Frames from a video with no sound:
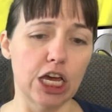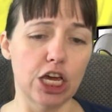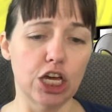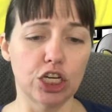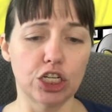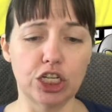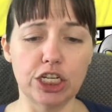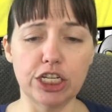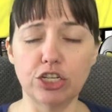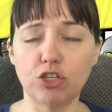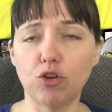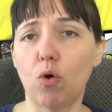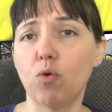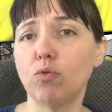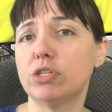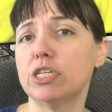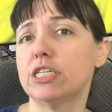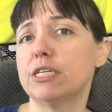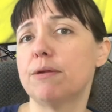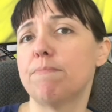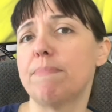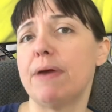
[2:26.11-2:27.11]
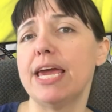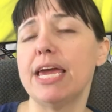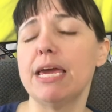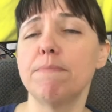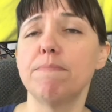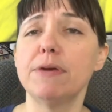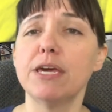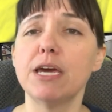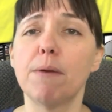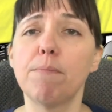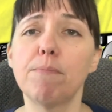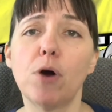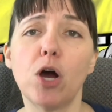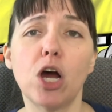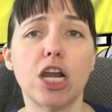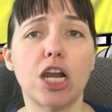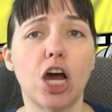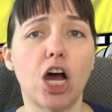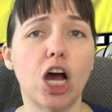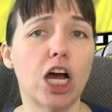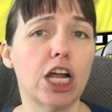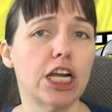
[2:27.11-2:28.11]
she's holding the baby up on
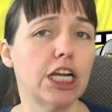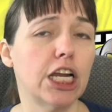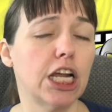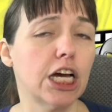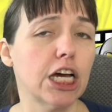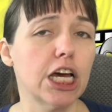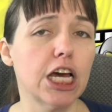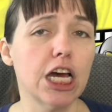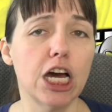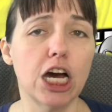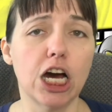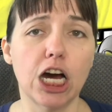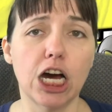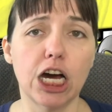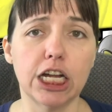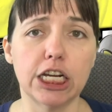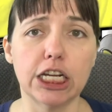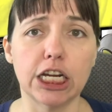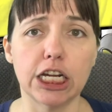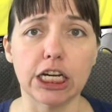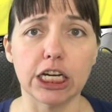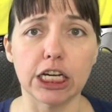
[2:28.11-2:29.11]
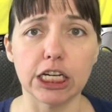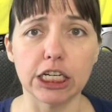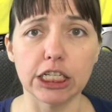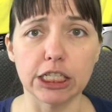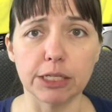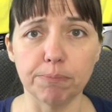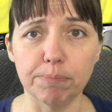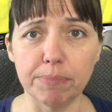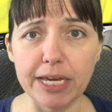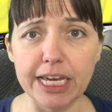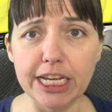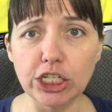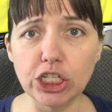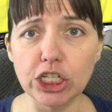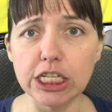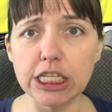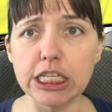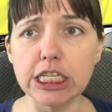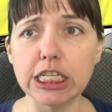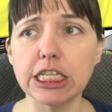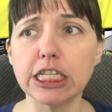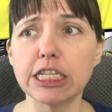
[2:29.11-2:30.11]
the
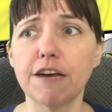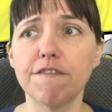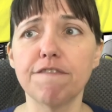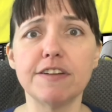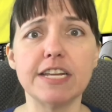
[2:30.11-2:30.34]
beaches and stuff.